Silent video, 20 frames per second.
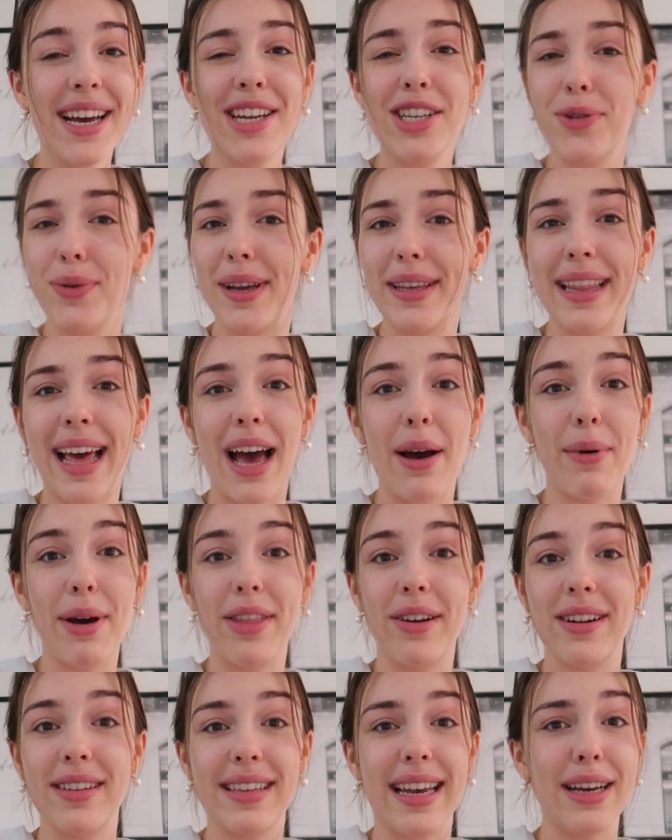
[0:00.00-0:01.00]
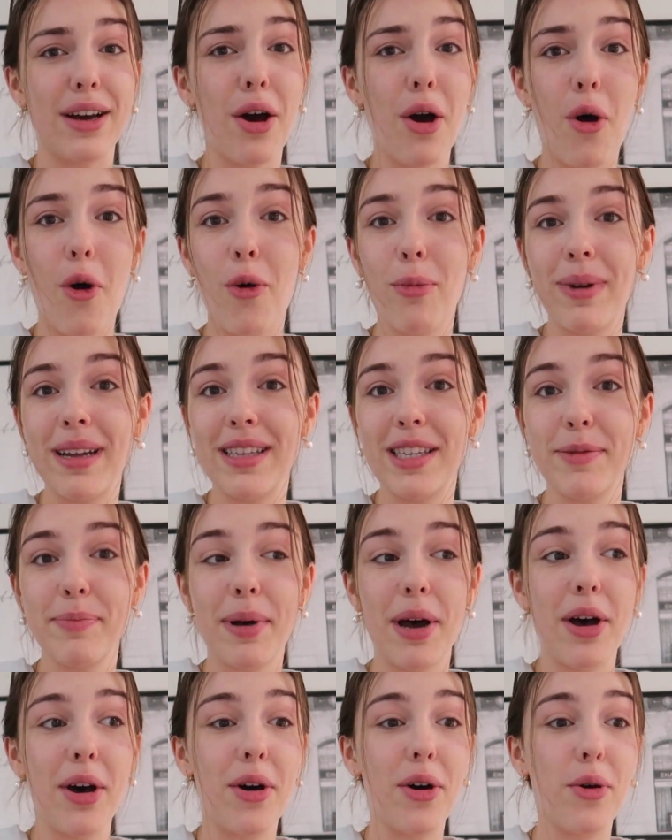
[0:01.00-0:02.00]
doing that, whether it's like home
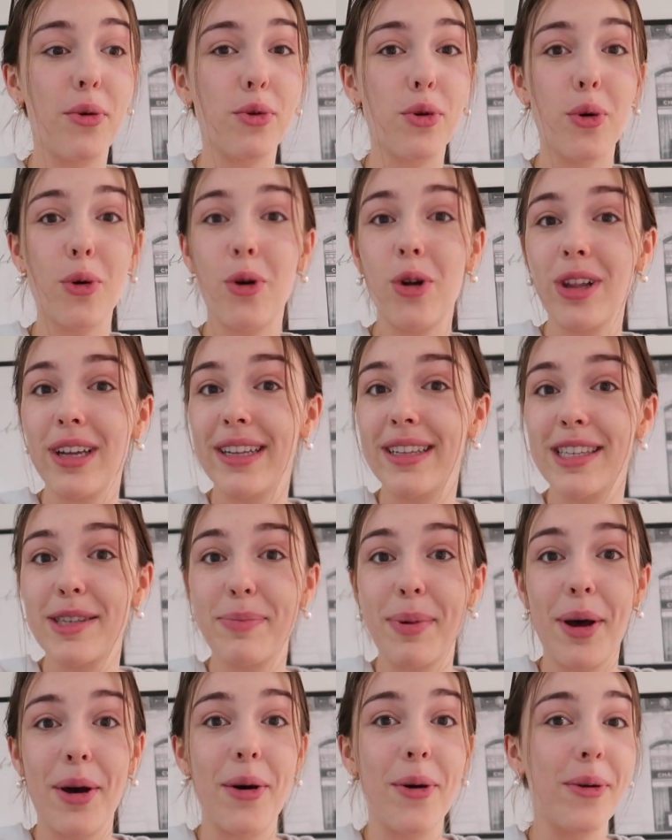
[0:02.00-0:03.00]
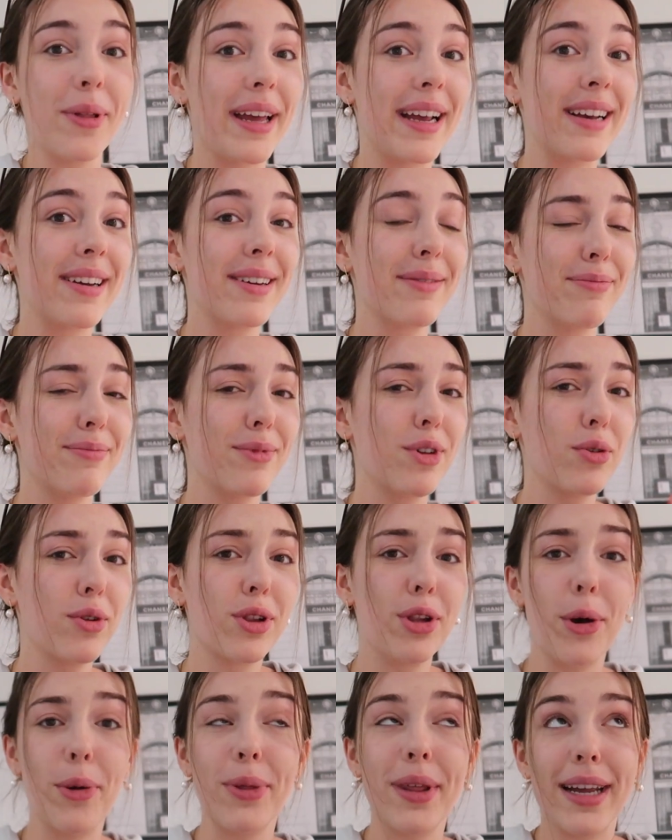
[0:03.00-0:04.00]
inspo, goal inspo, like
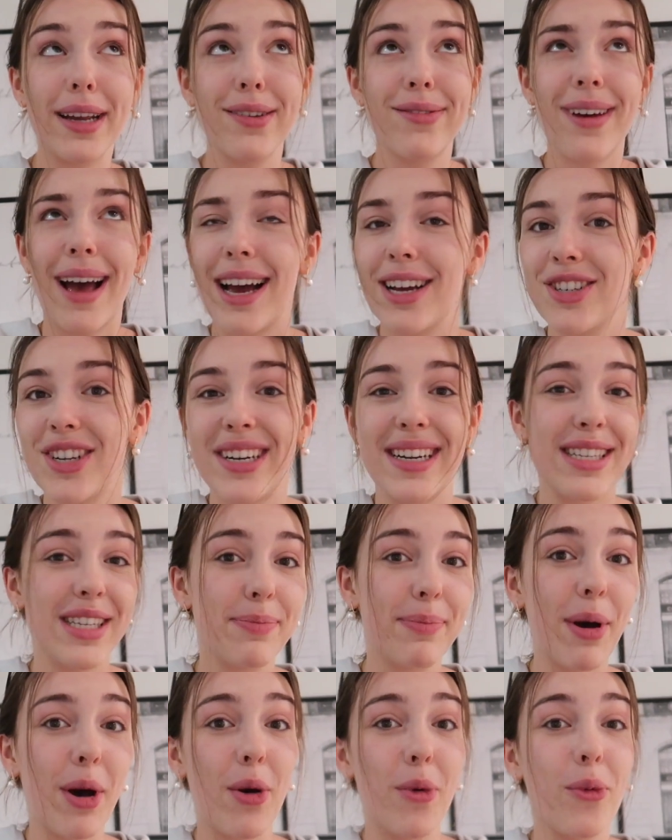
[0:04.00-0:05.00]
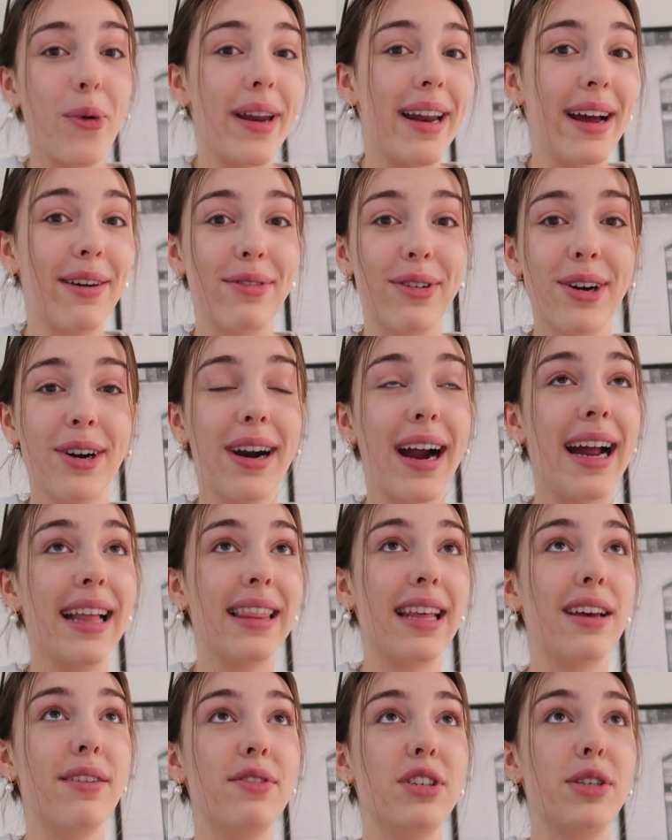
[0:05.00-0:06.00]
clothing, fashion inspo, whatever. I
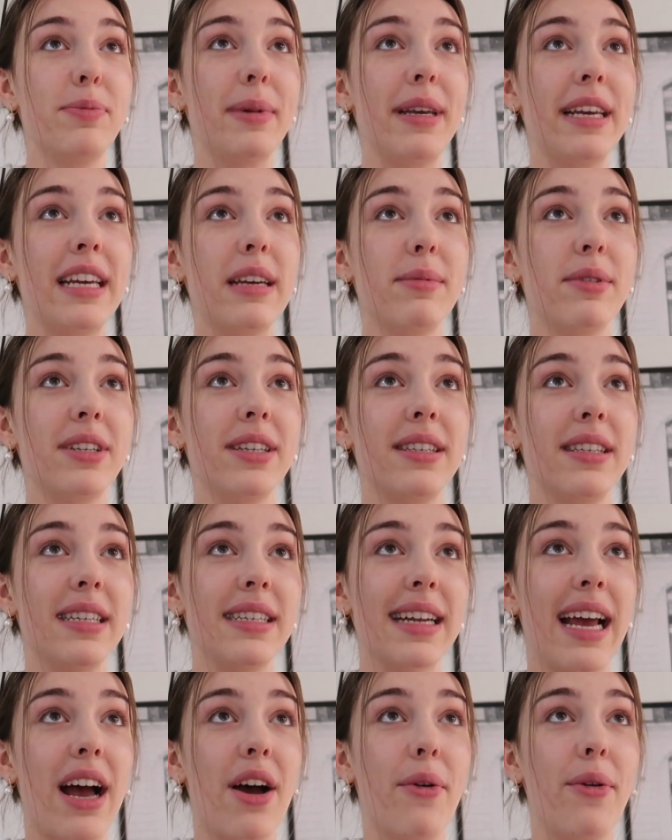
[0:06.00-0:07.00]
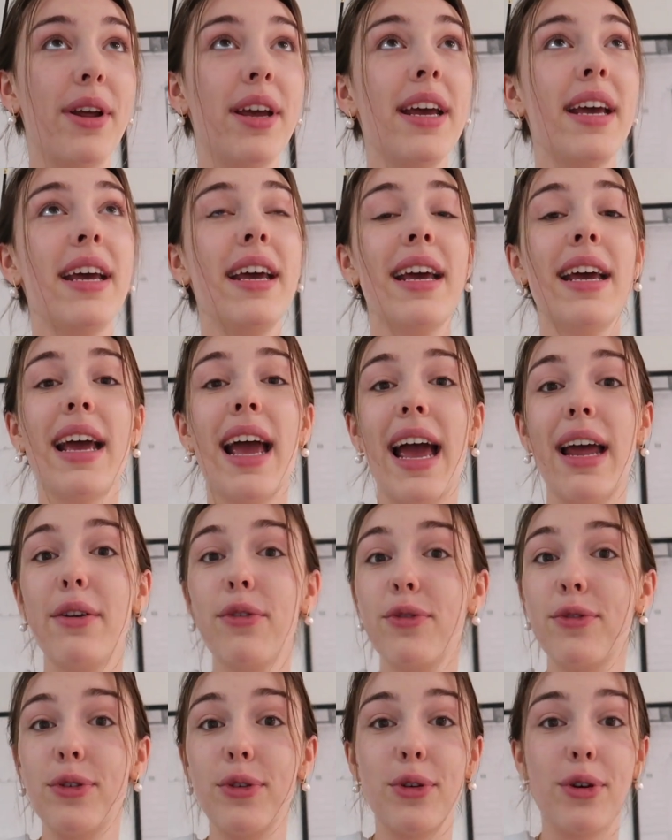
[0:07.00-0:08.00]
love just being able to sit down and
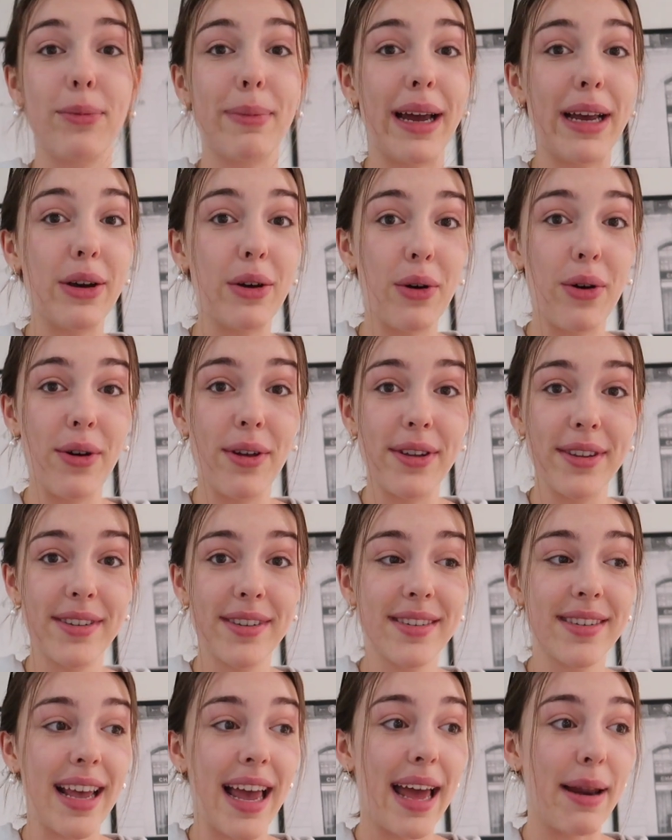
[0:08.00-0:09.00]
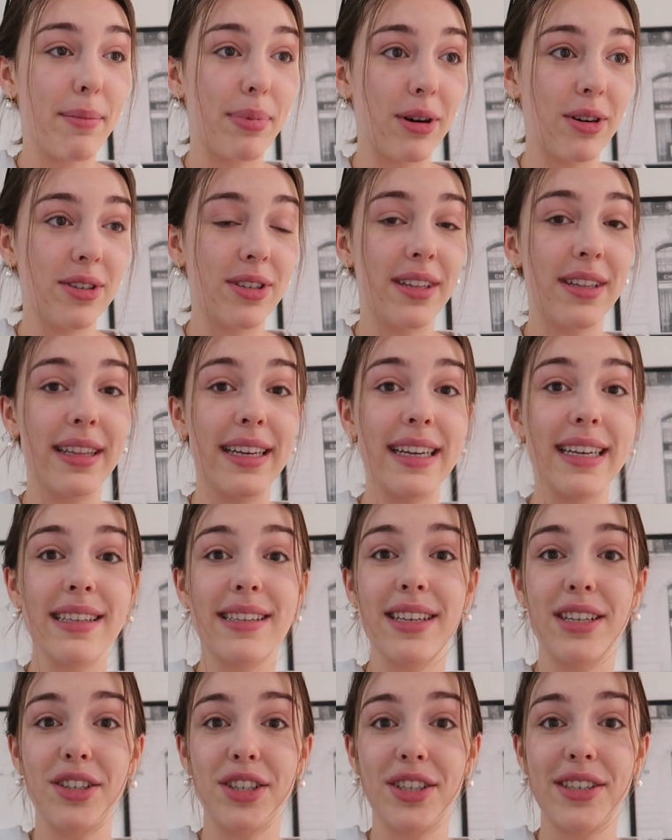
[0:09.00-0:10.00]
fuel my goals, and personally
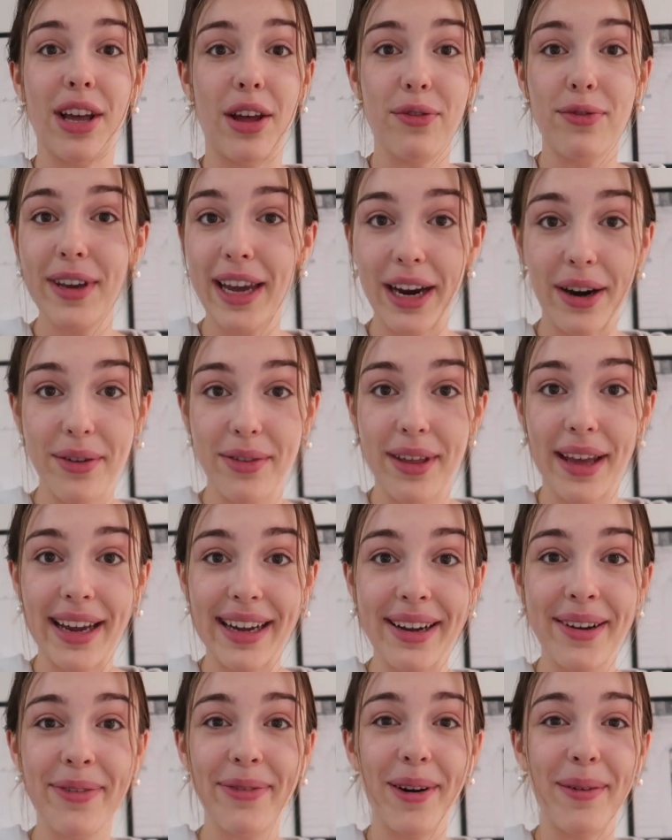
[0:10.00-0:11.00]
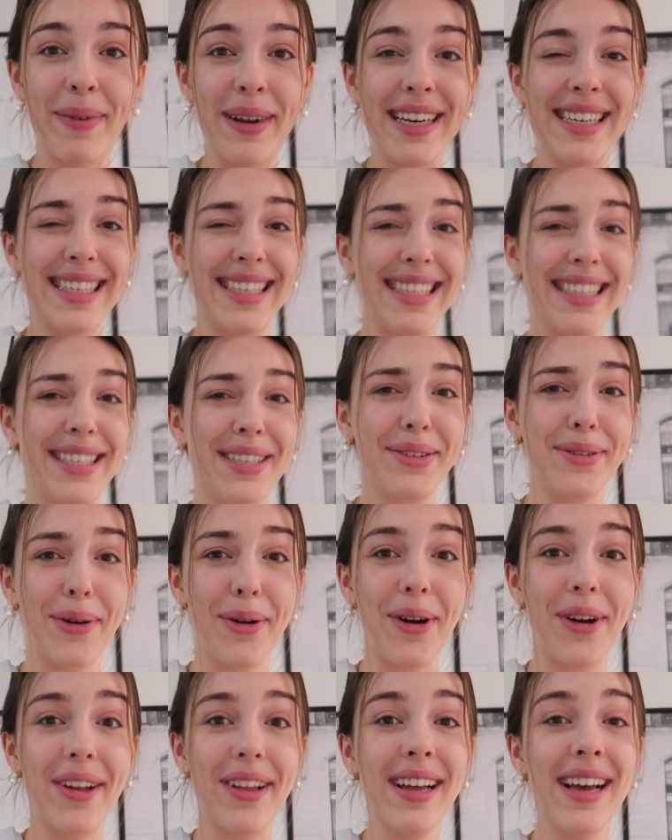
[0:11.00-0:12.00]
it's such a self-care thing for me just to
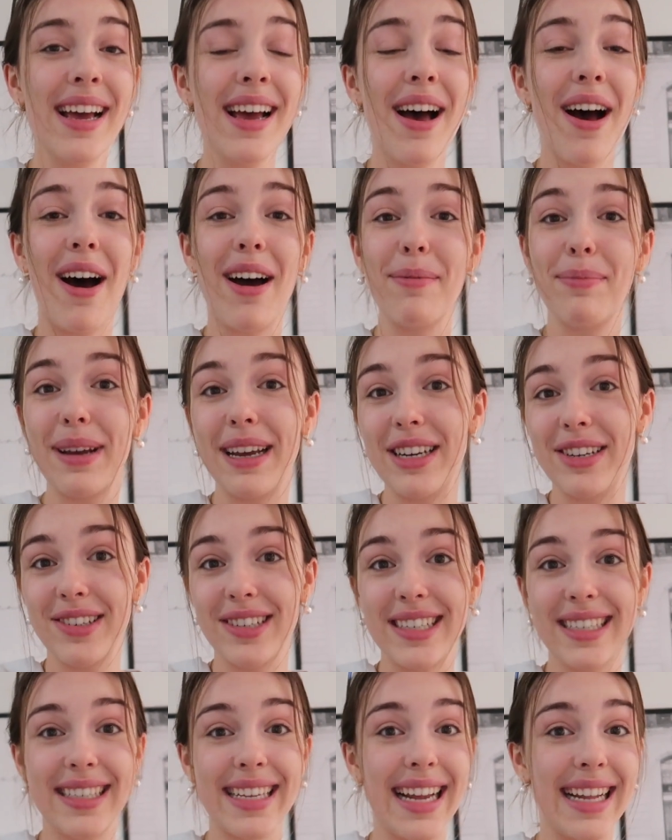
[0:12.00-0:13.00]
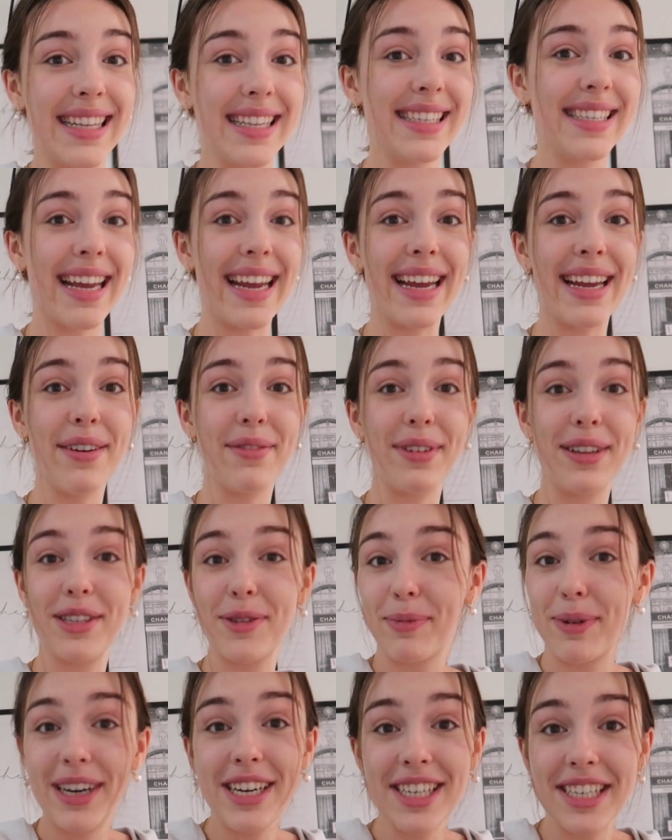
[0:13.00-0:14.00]
scroll on Pinterest and save
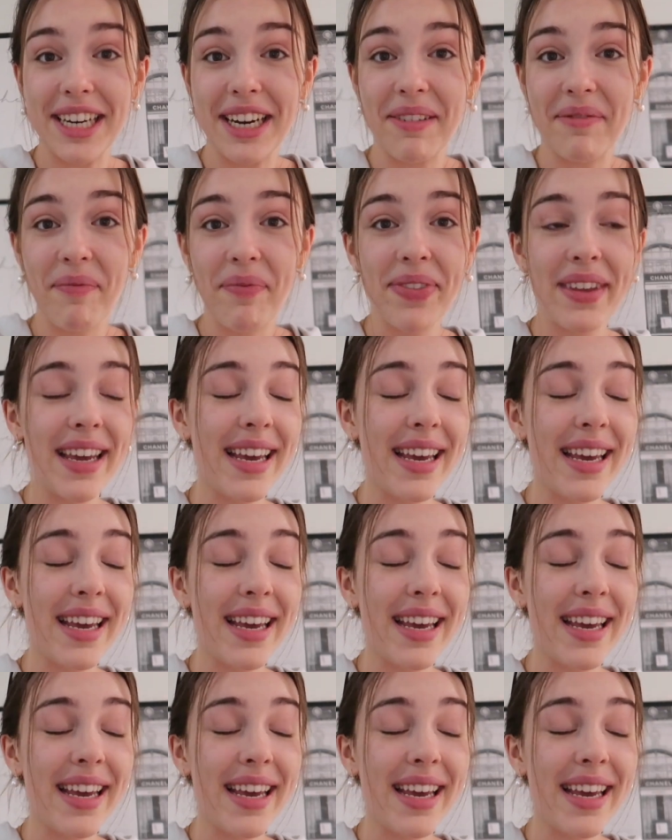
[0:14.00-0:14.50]
inspiration.